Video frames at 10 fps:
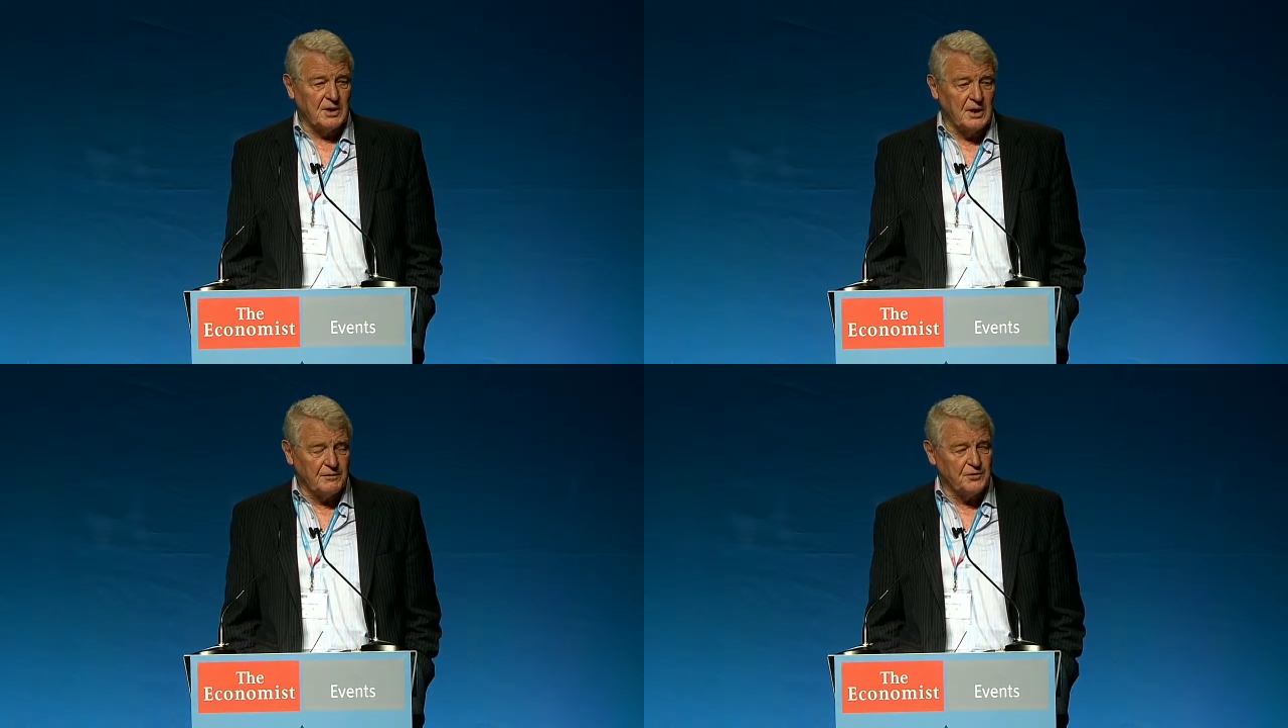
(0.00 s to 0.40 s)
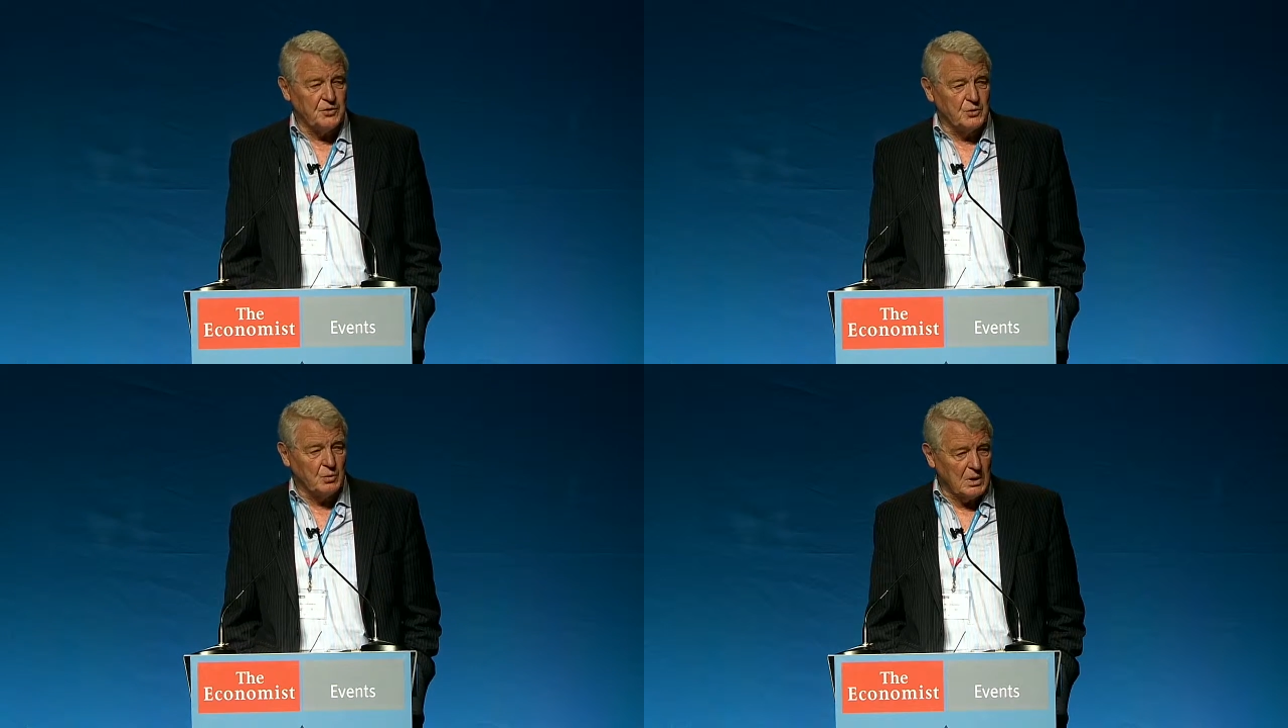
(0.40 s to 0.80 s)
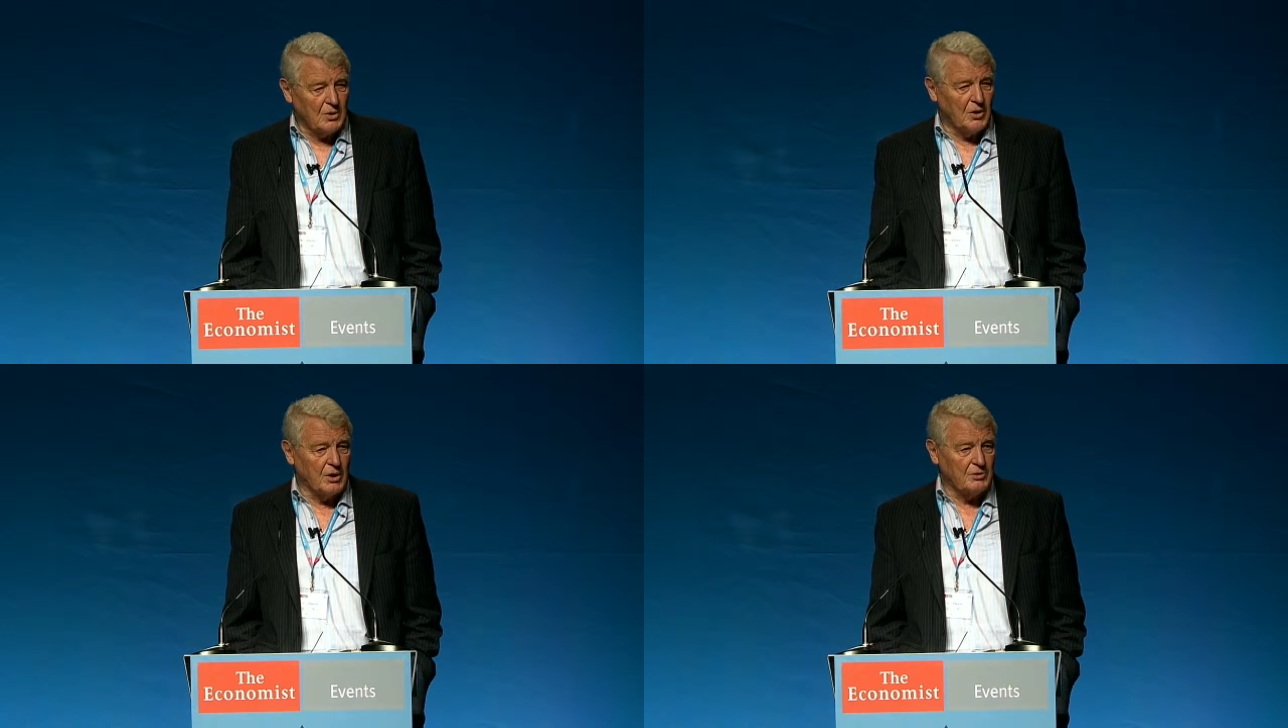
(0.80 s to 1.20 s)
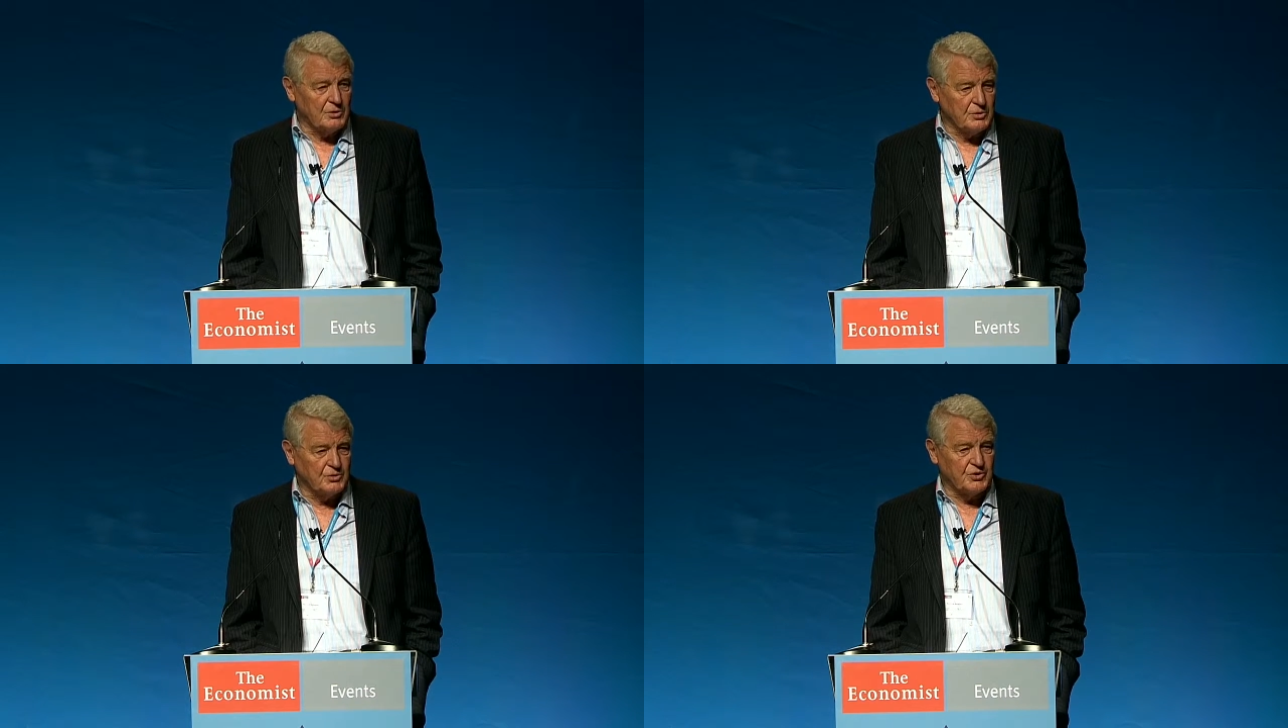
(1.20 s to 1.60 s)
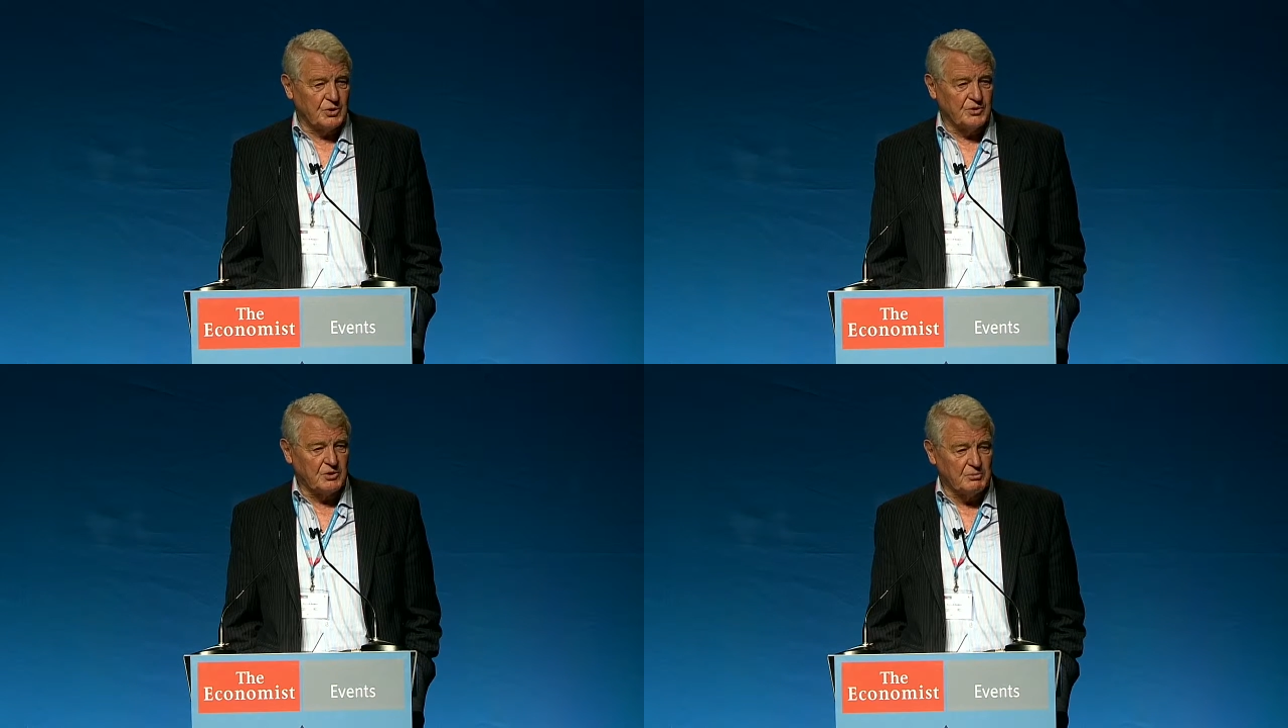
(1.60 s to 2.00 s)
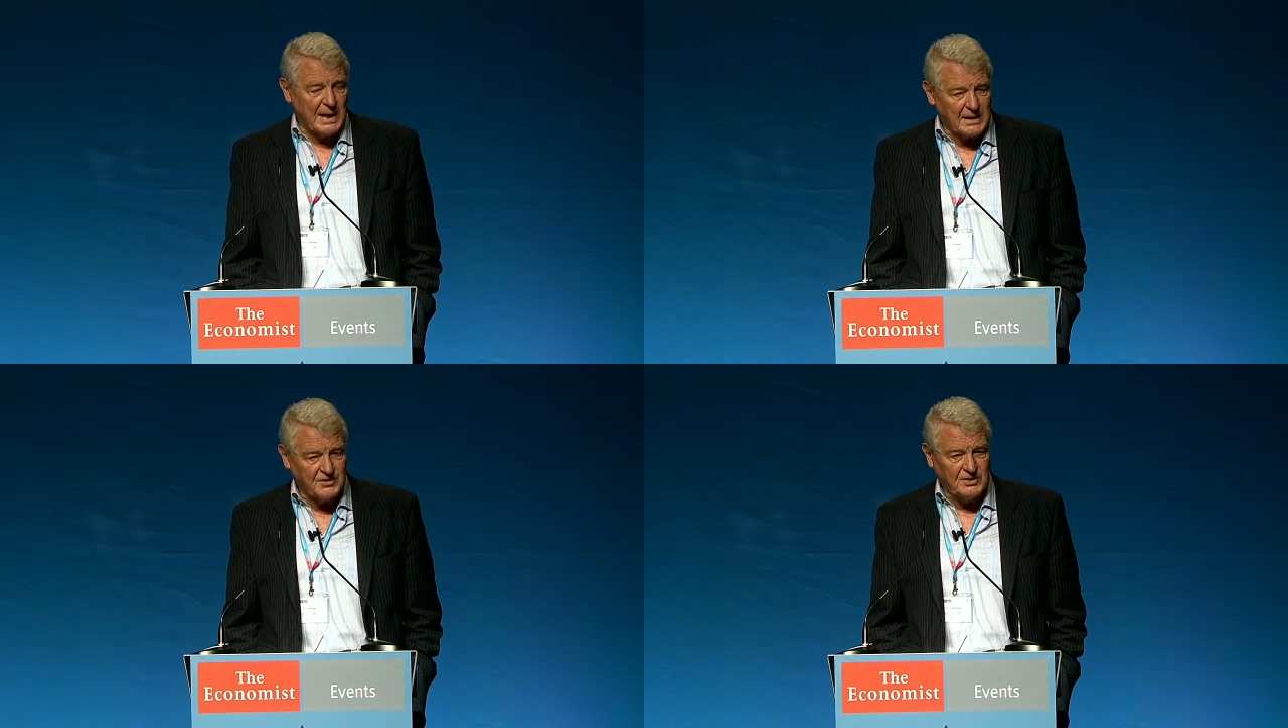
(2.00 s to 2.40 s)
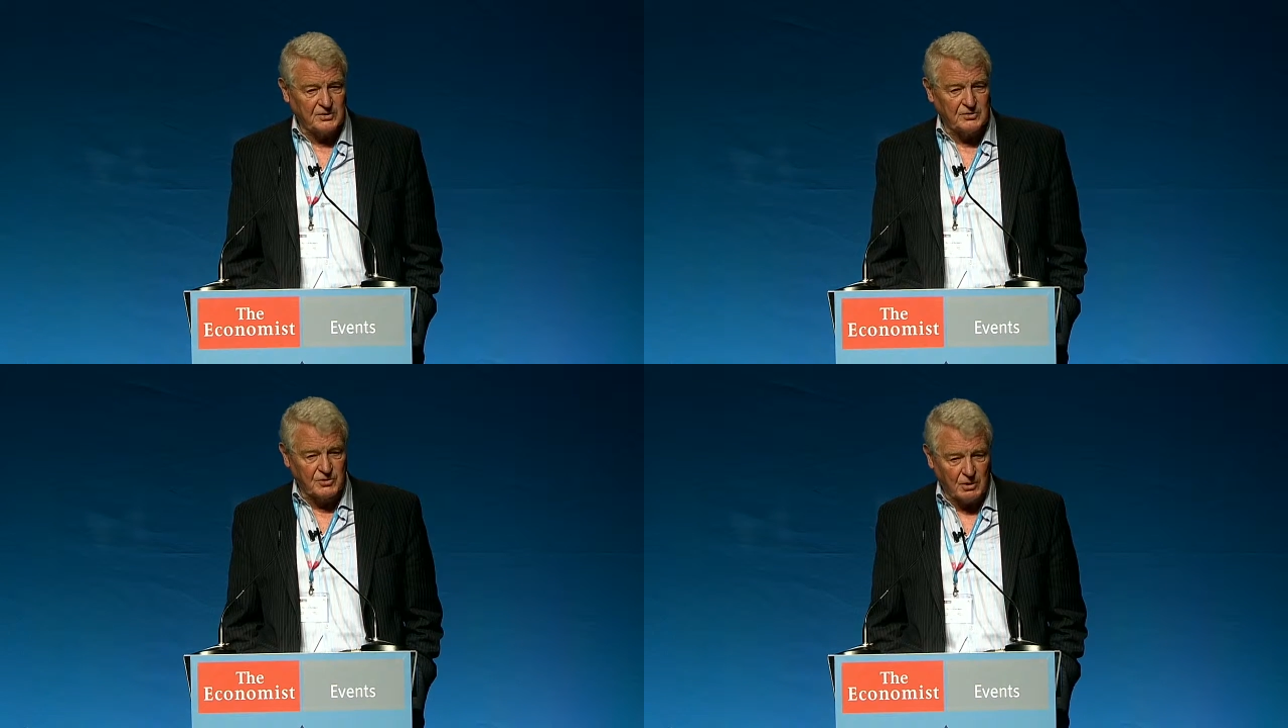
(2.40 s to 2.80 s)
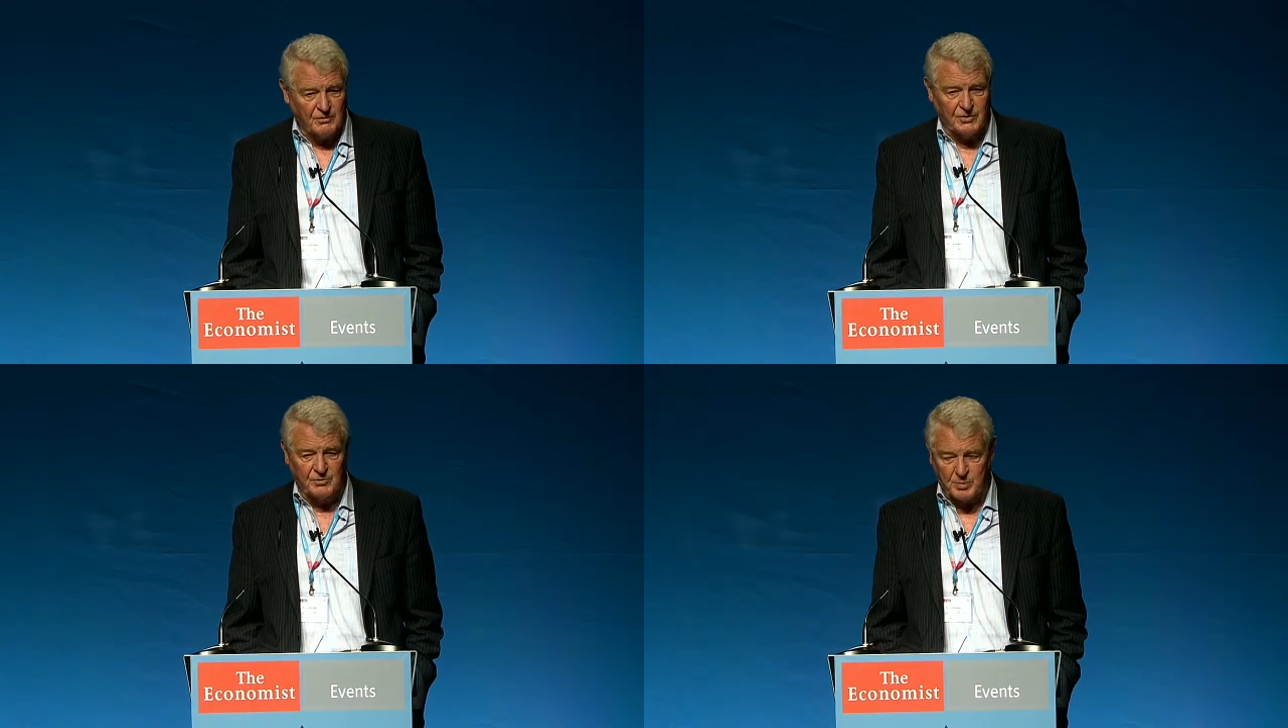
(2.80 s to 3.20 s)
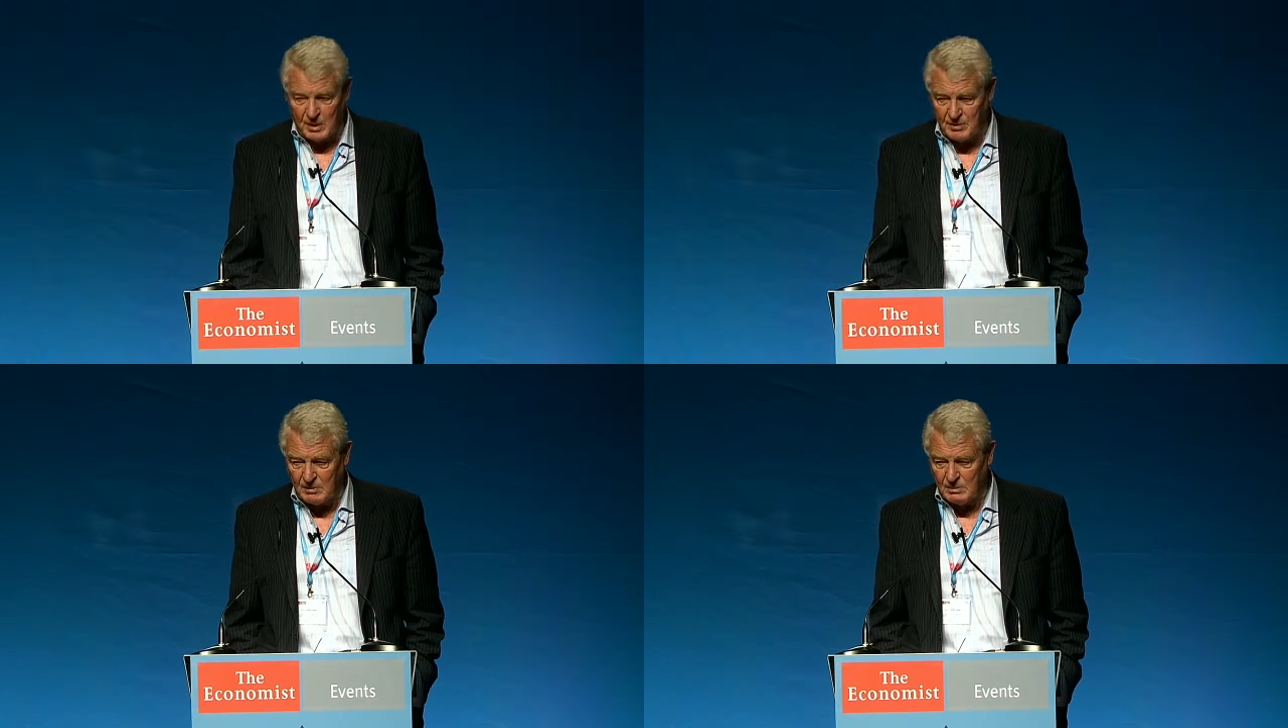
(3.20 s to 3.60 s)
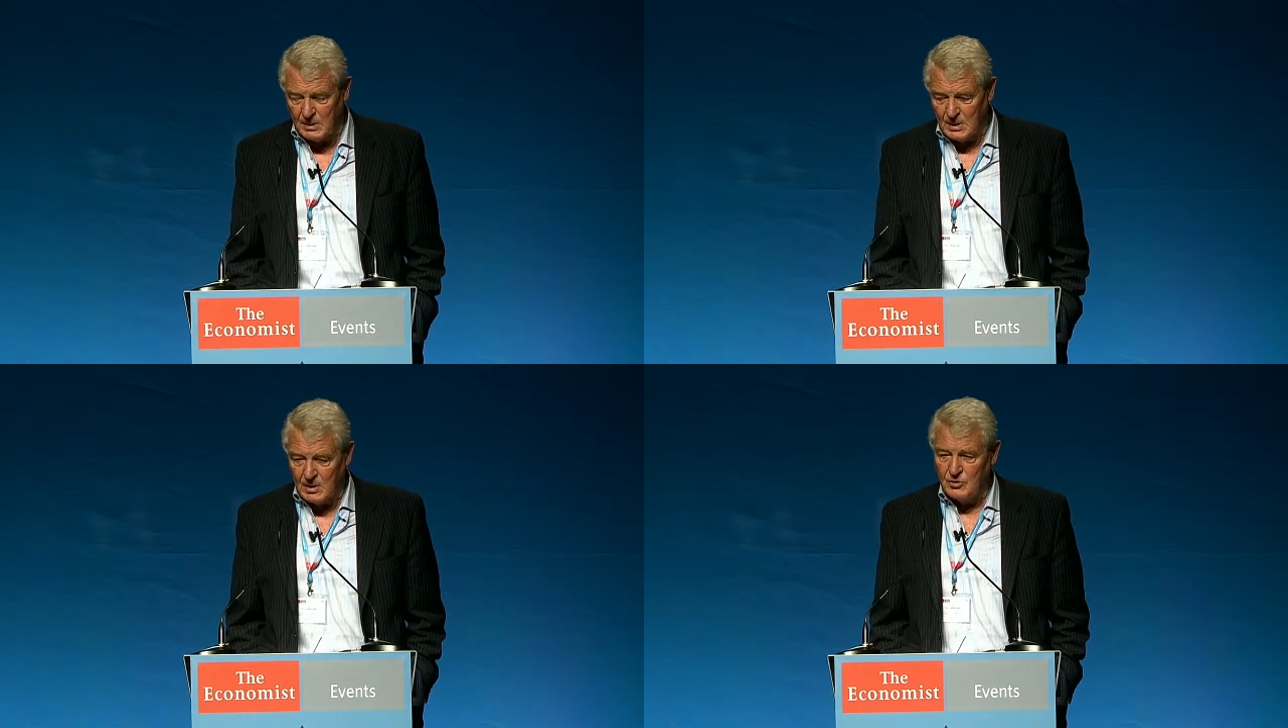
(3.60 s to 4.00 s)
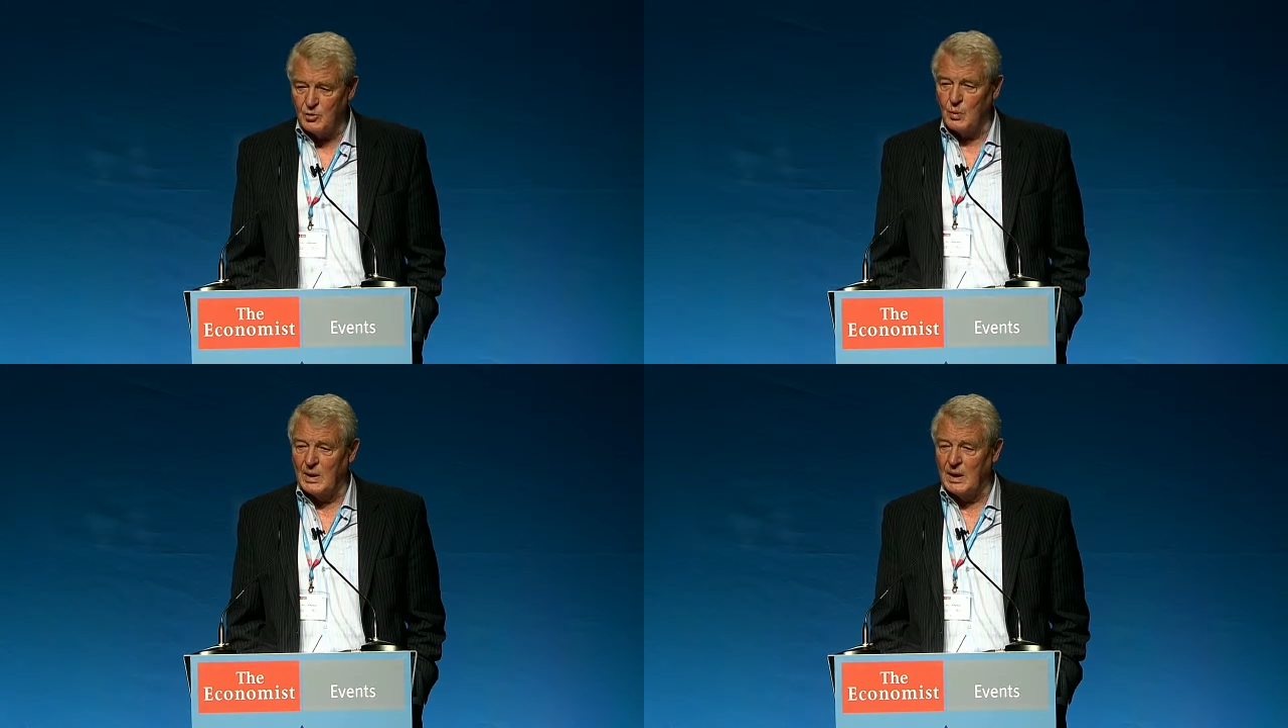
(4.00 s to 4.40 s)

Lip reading: If you will not use your humanity to solve this problem, you'll